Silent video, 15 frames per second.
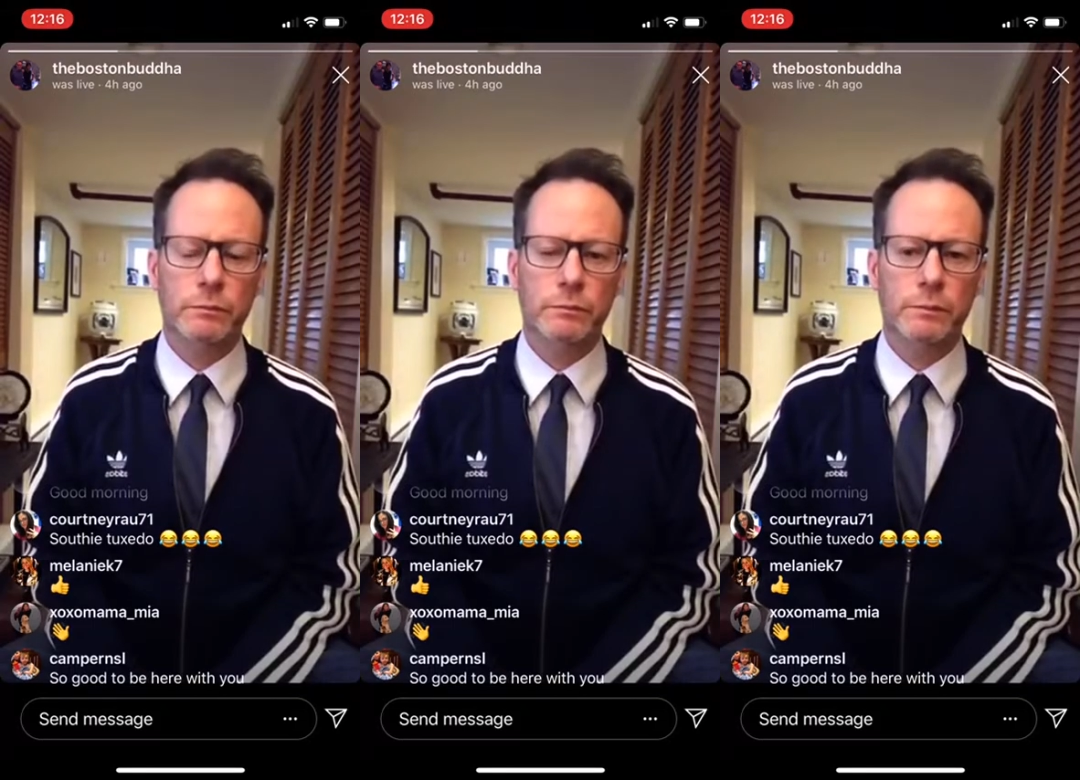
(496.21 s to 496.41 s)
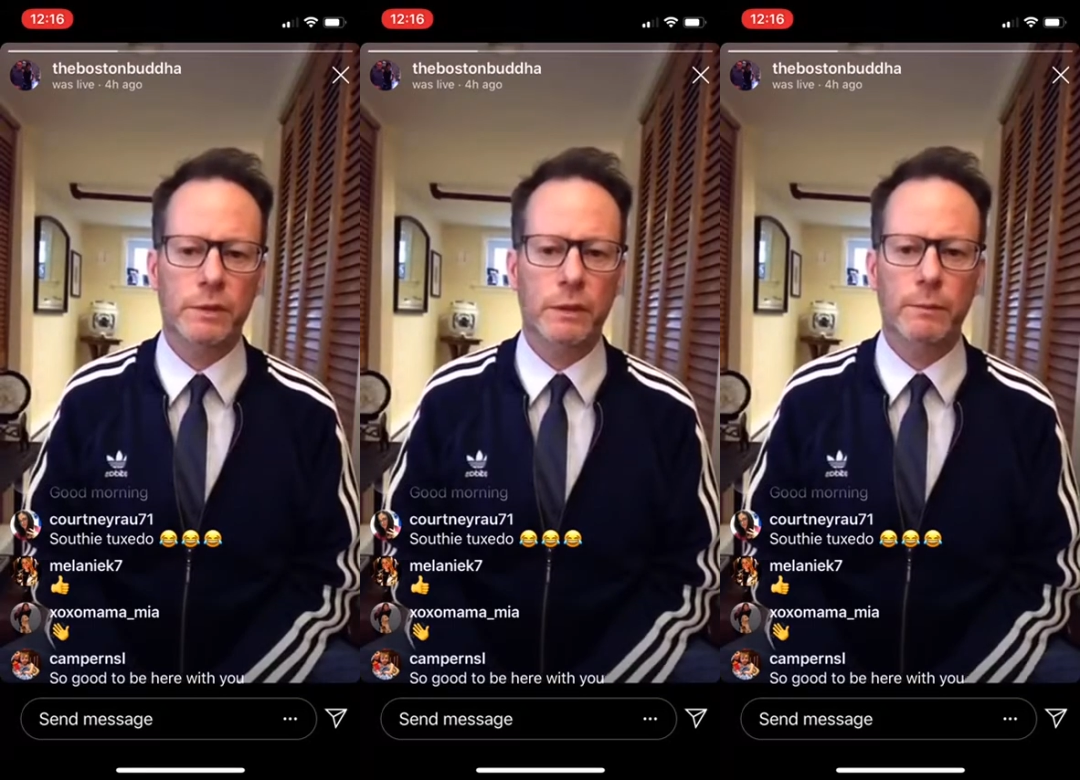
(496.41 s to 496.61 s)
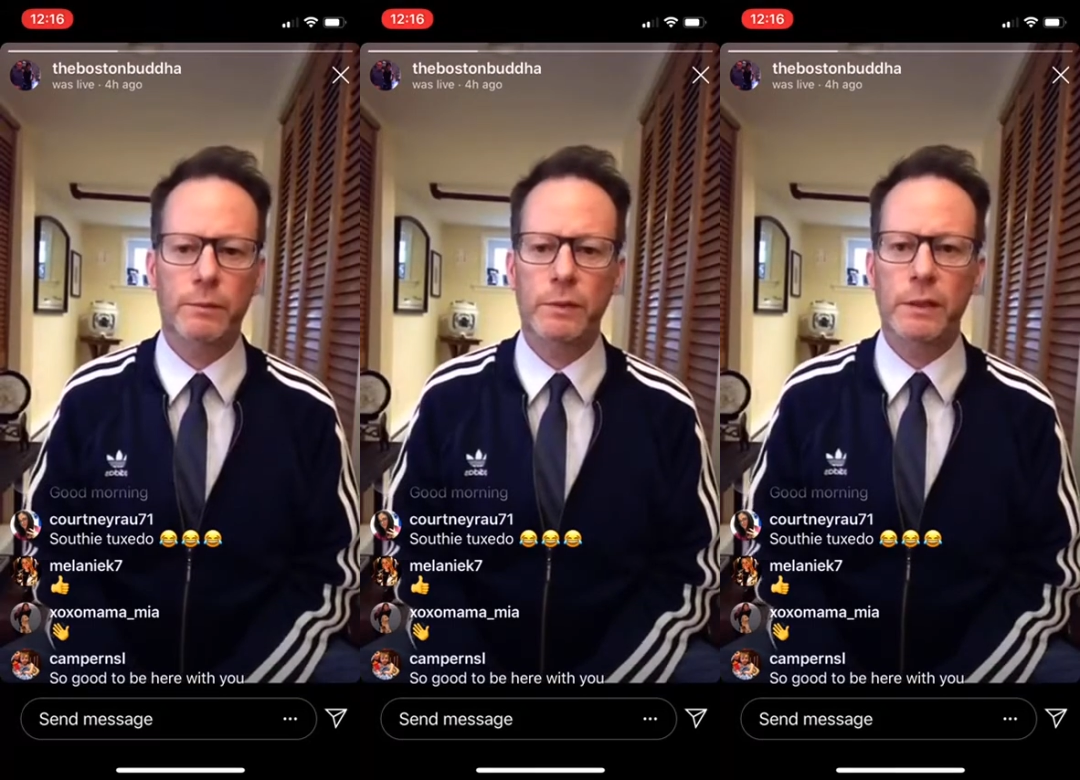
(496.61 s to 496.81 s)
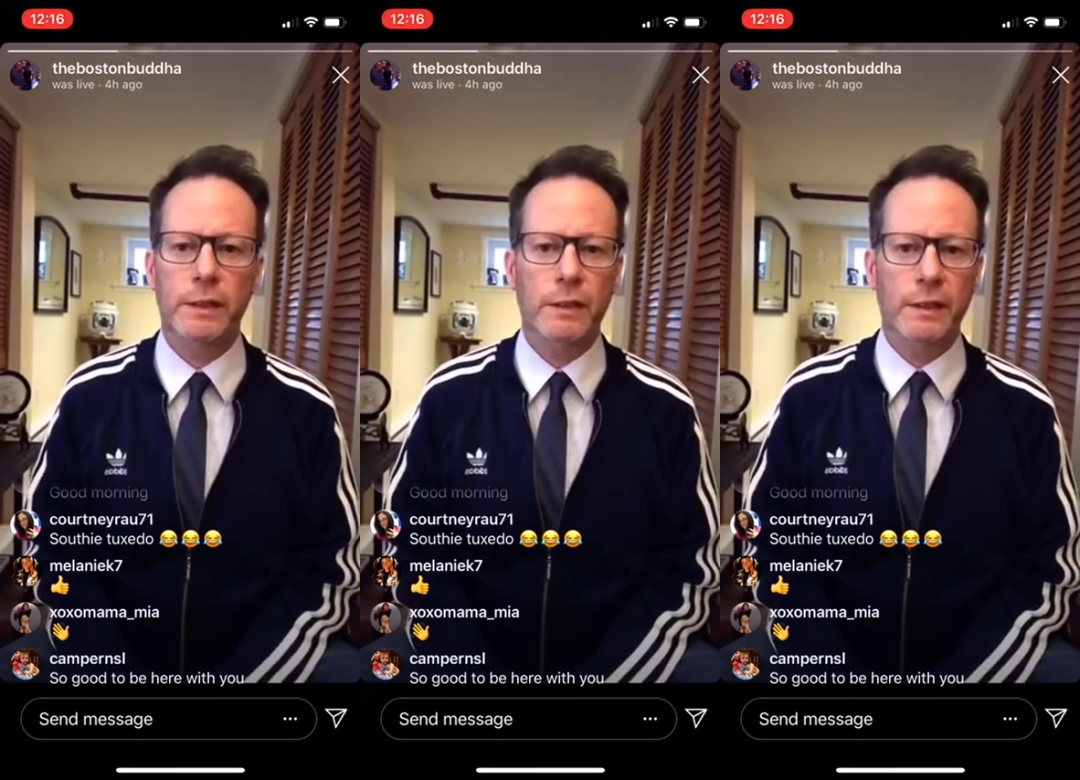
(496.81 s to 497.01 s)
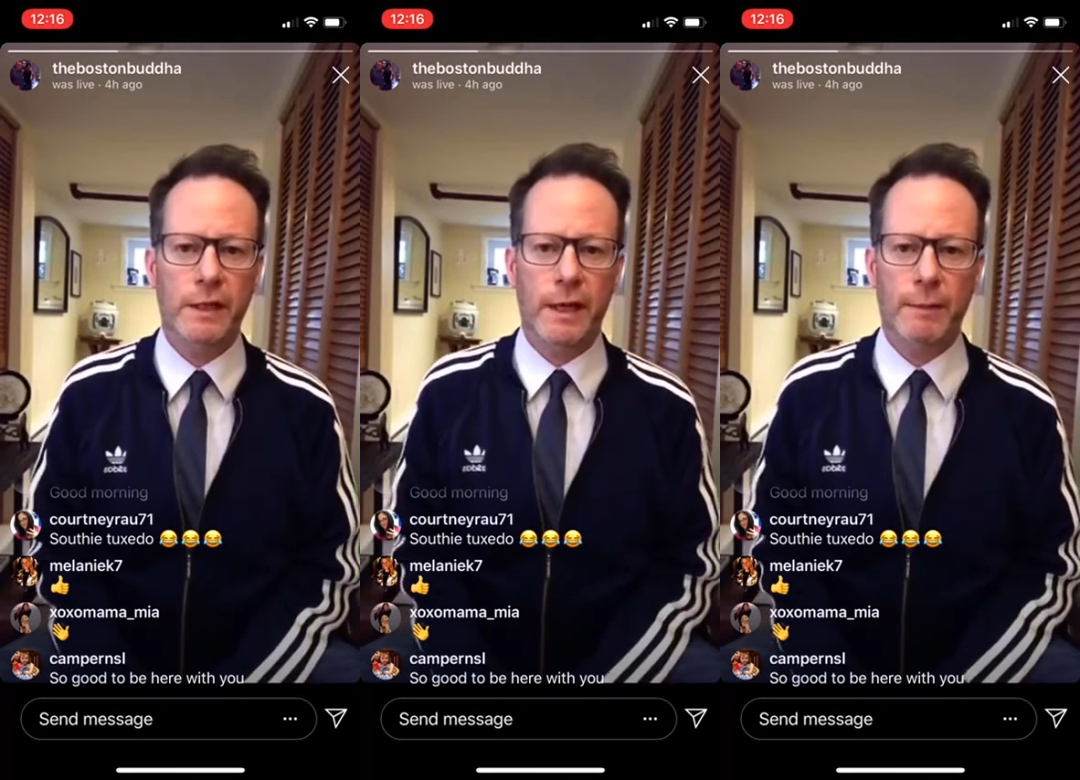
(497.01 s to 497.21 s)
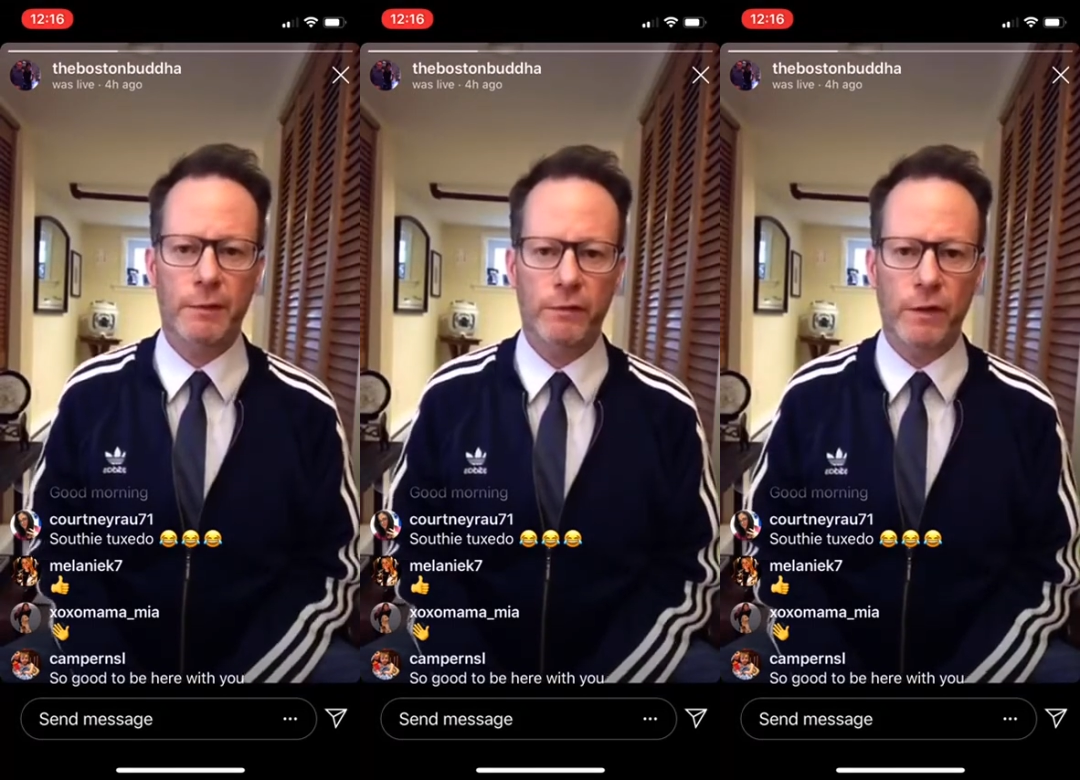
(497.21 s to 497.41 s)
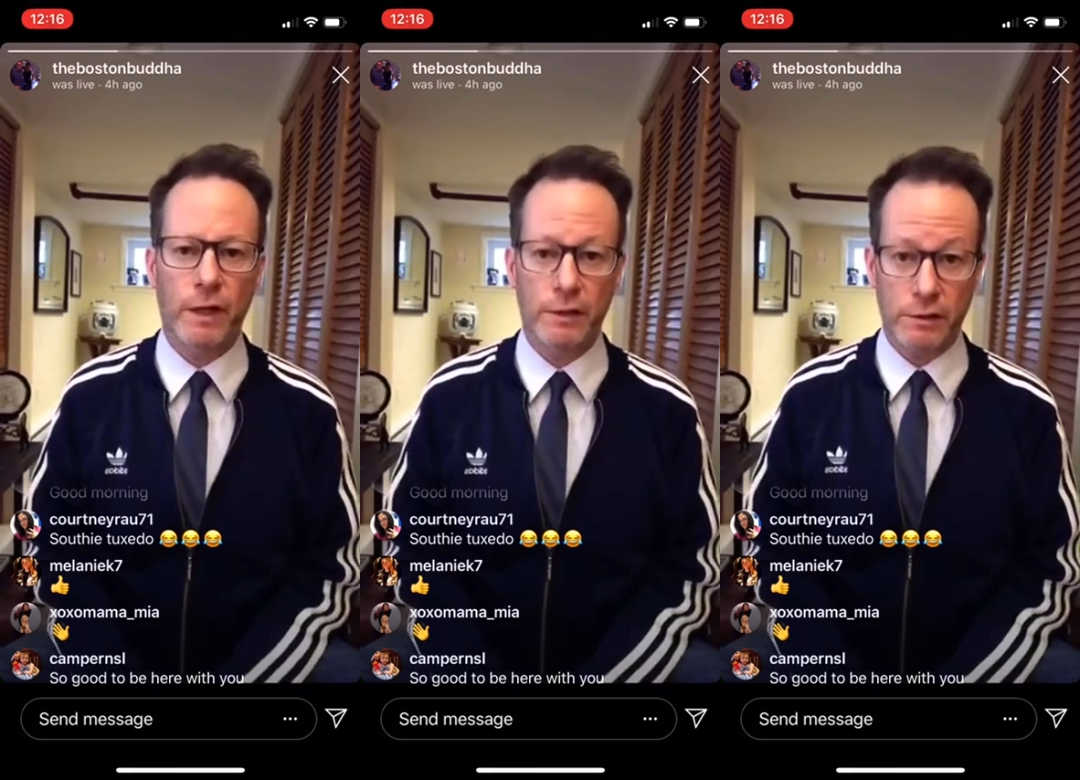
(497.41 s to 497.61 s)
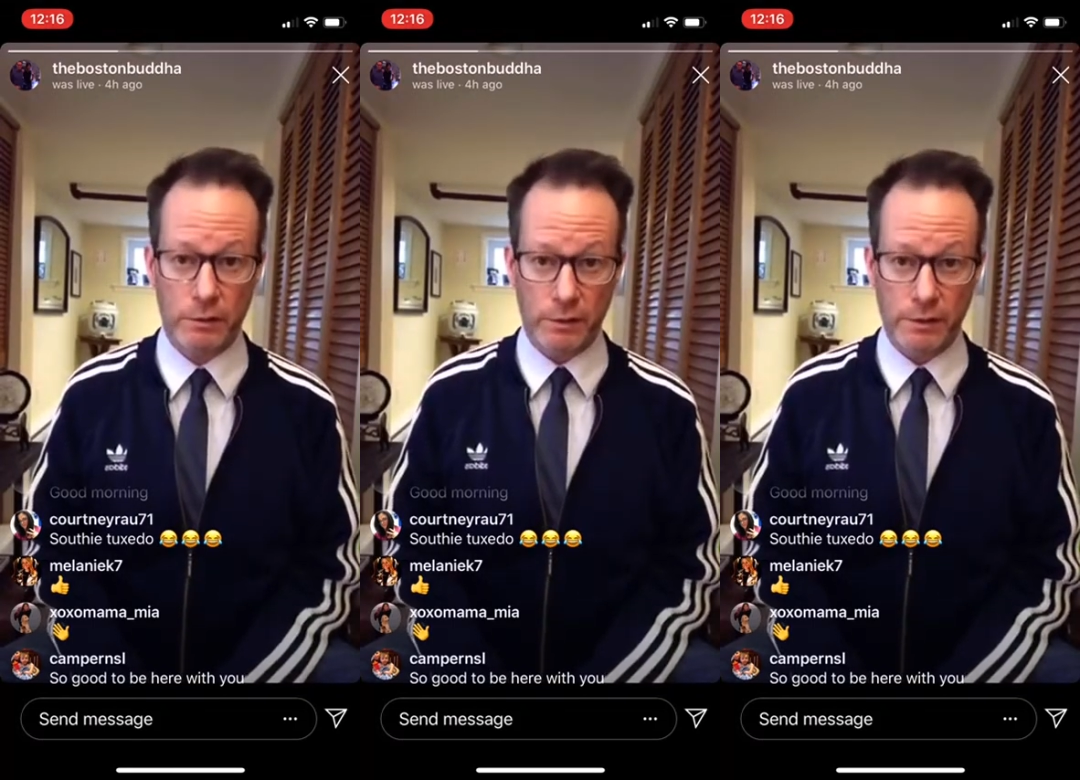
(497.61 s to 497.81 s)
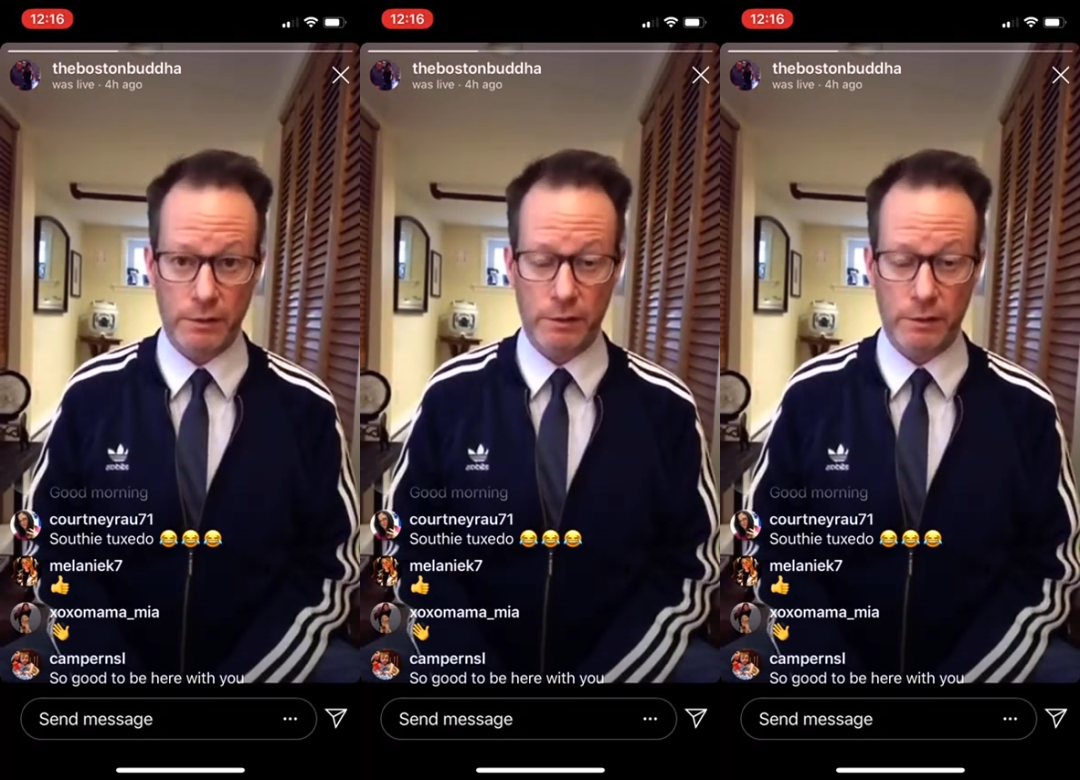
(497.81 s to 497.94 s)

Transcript: completely camouflaged to us